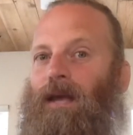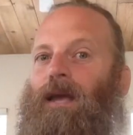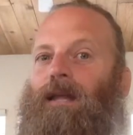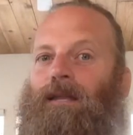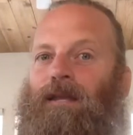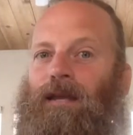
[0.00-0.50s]

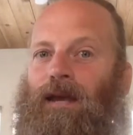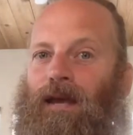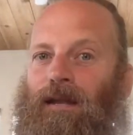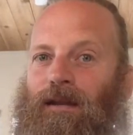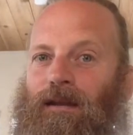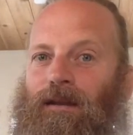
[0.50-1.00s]
and
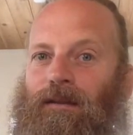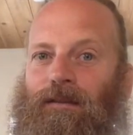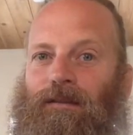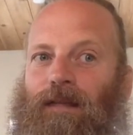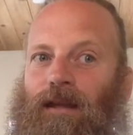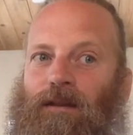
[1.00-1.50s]
yet
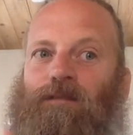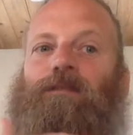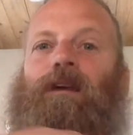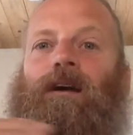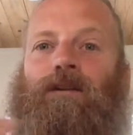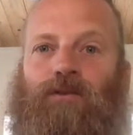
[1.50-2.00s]
that is
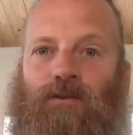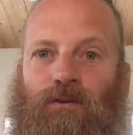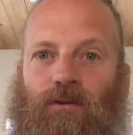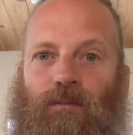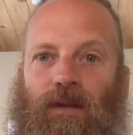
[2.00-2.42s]
not true,